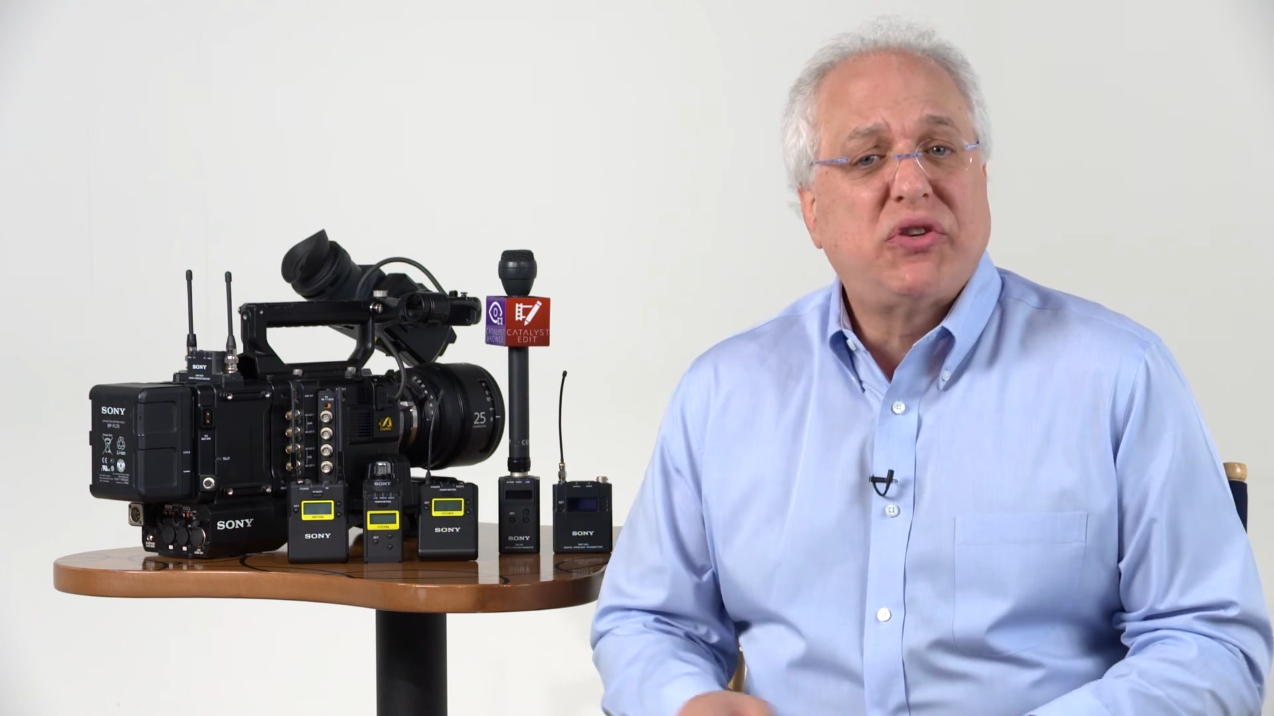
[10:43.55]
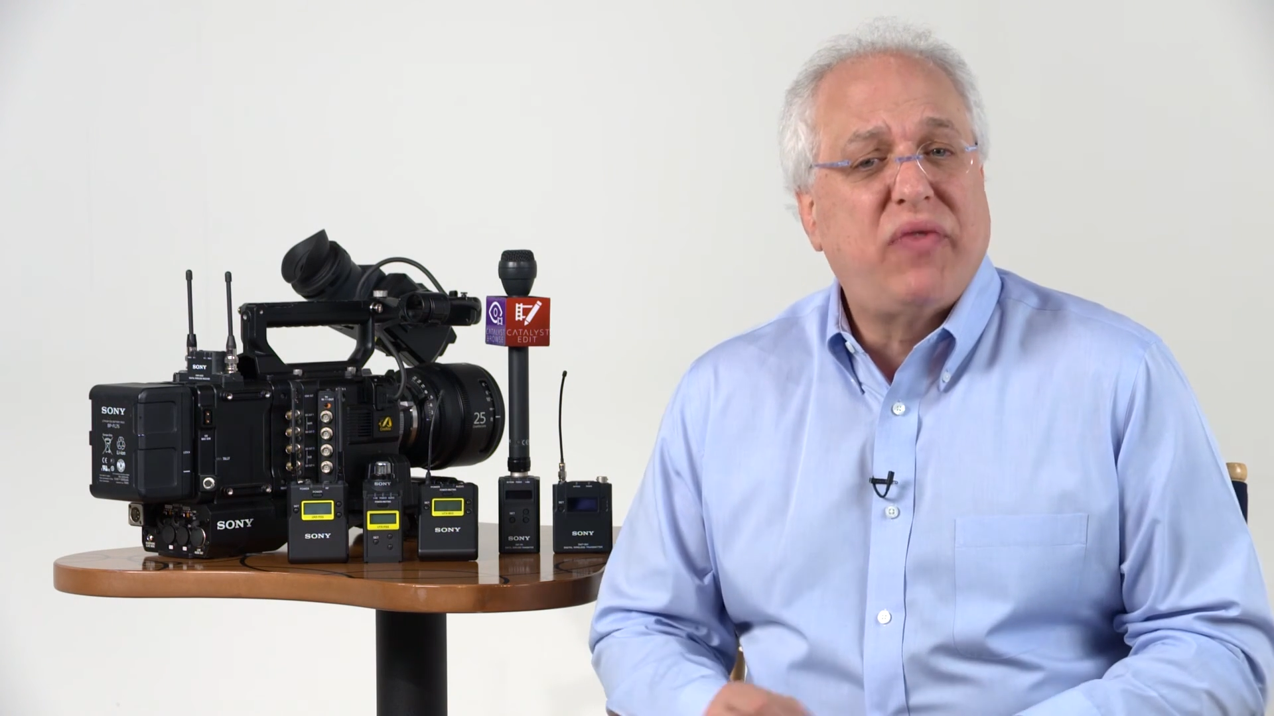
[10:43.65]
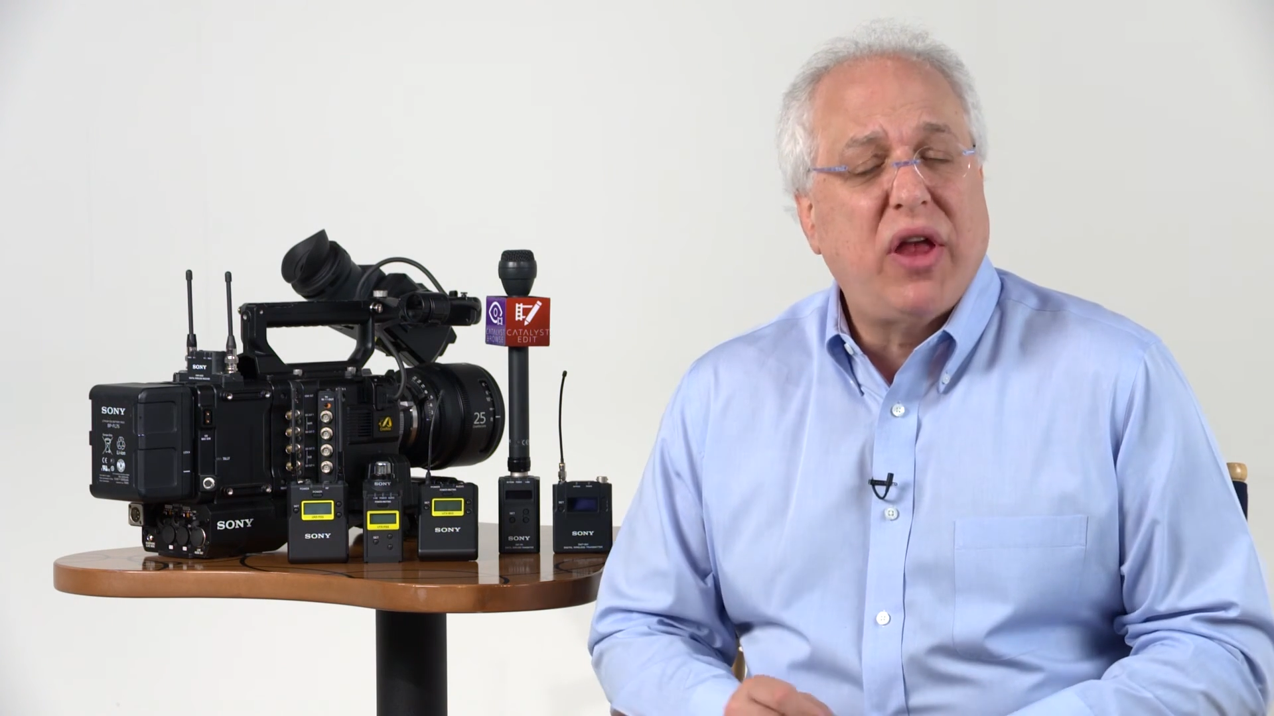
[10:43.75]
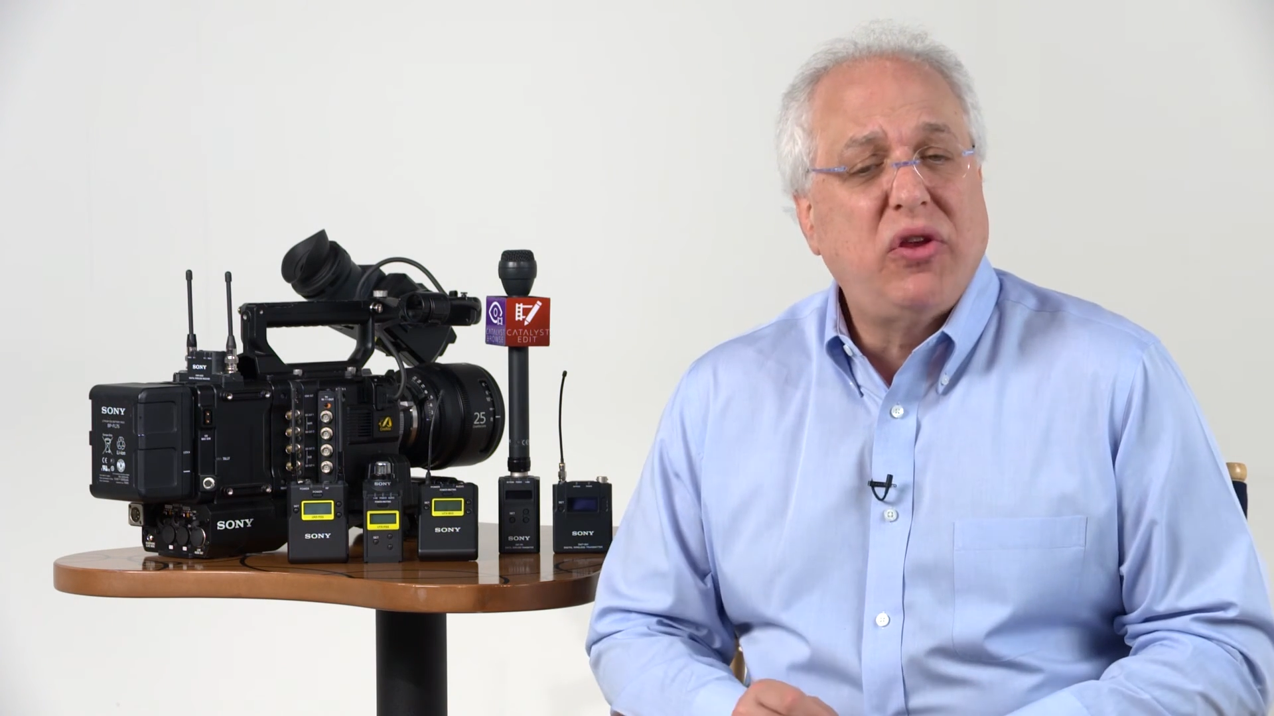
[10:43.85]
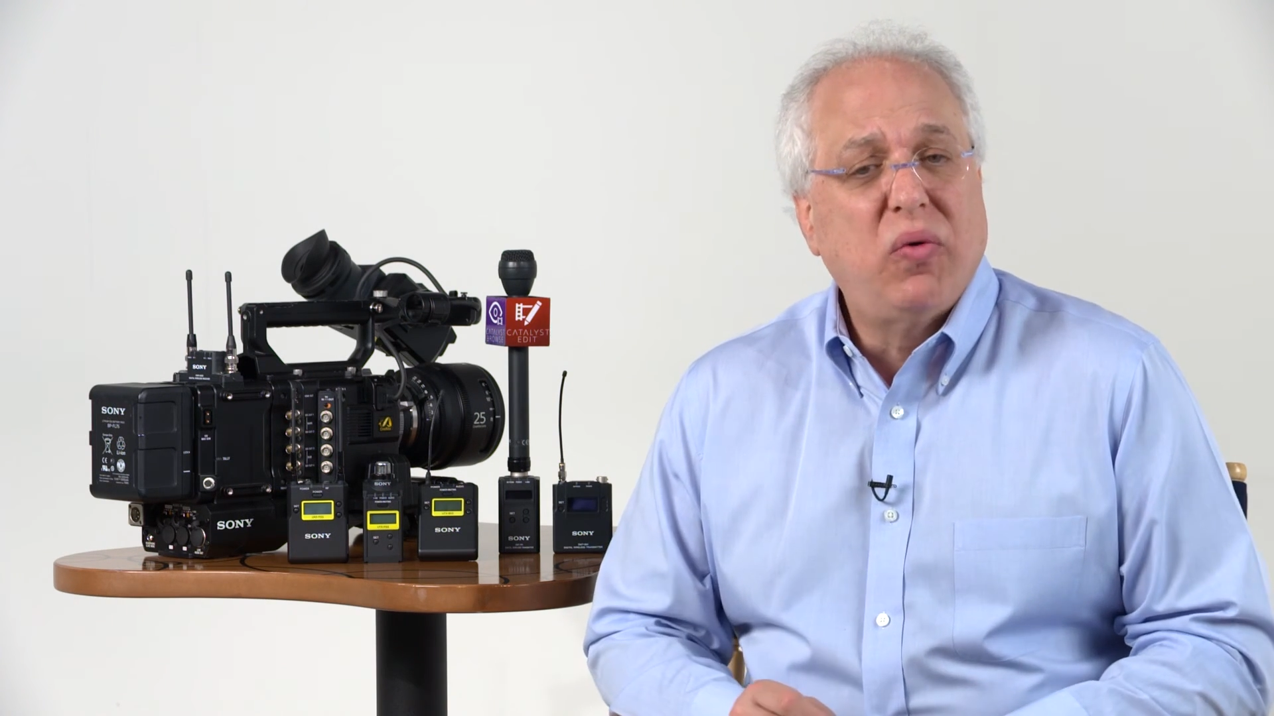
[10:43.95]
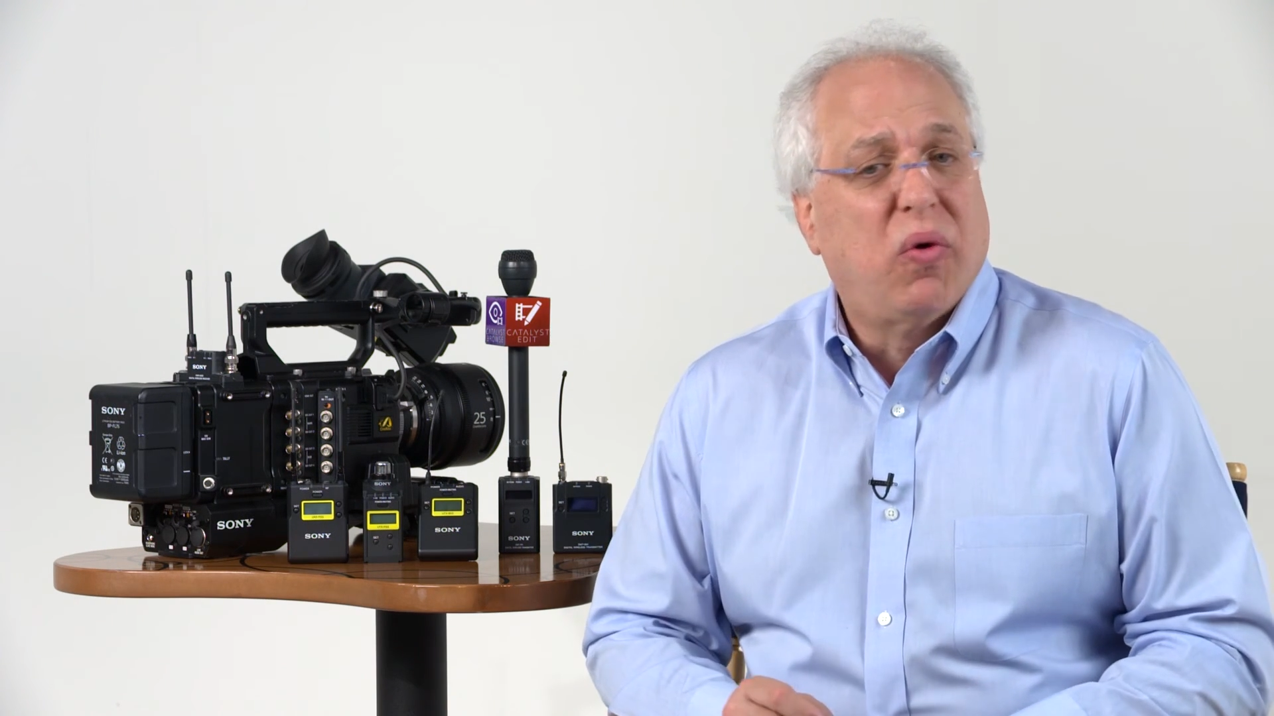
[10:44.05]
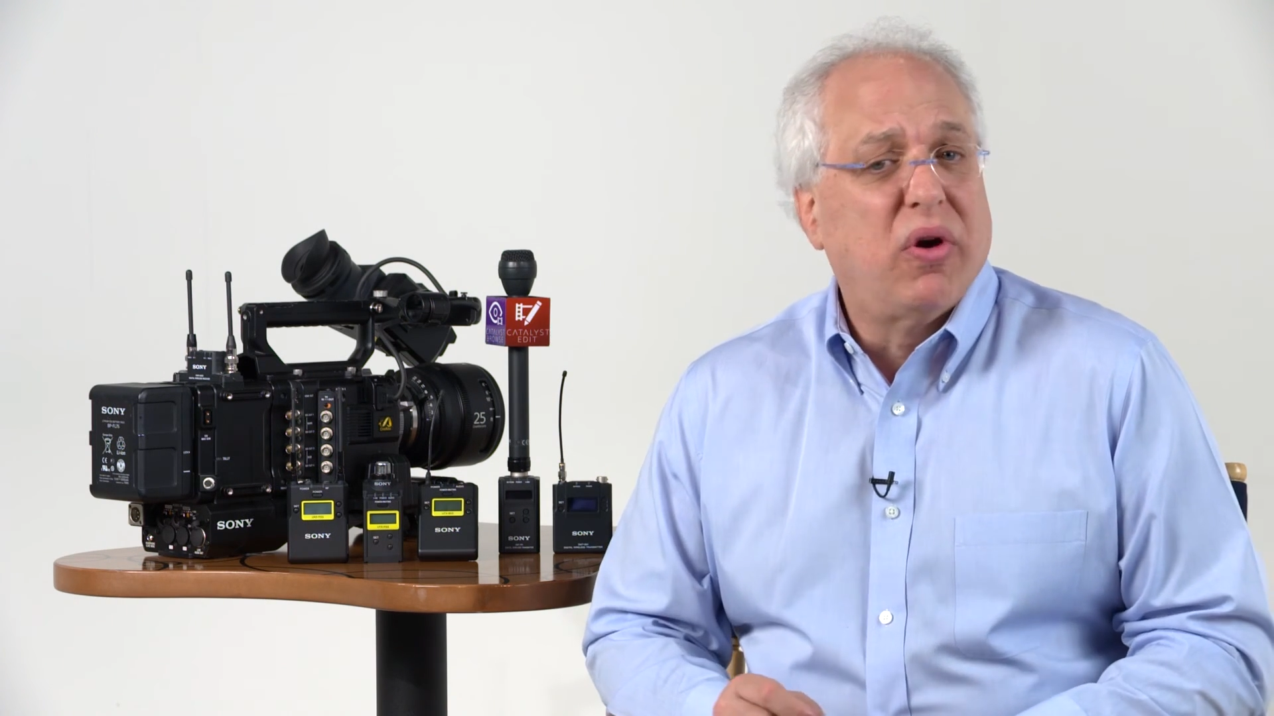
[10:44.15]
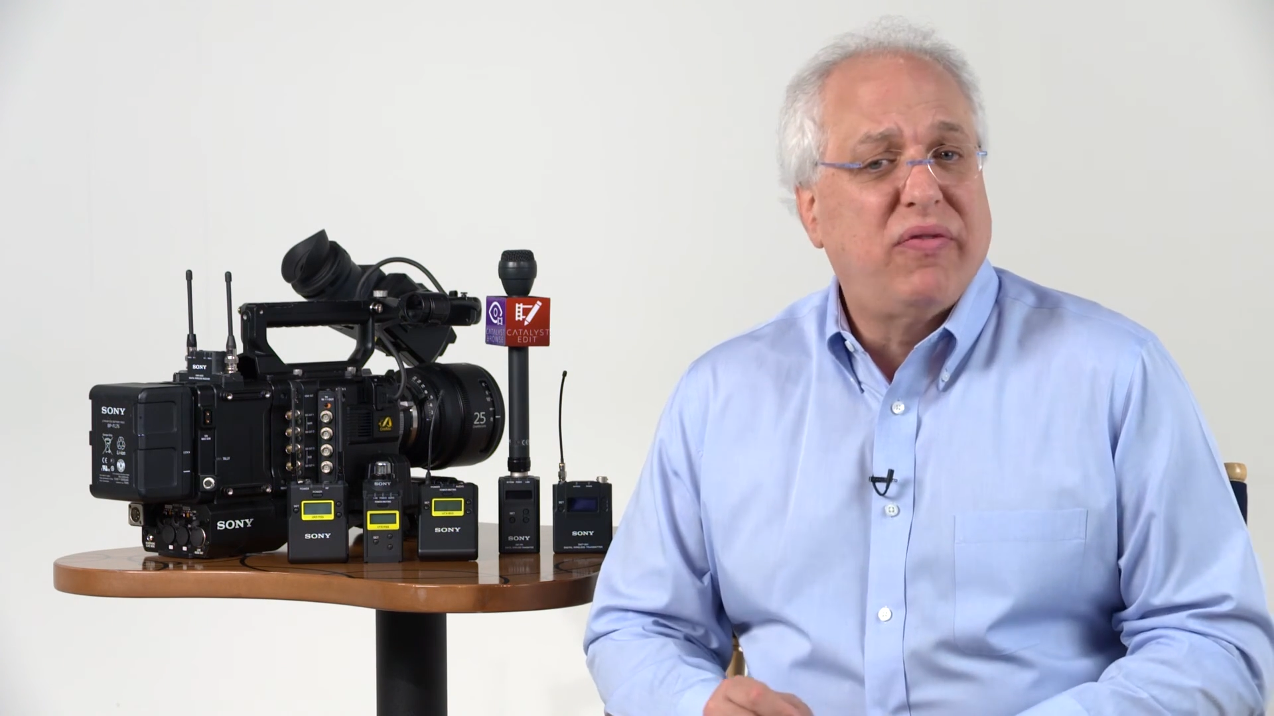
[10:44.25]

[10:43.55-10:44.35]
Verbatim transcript: venue or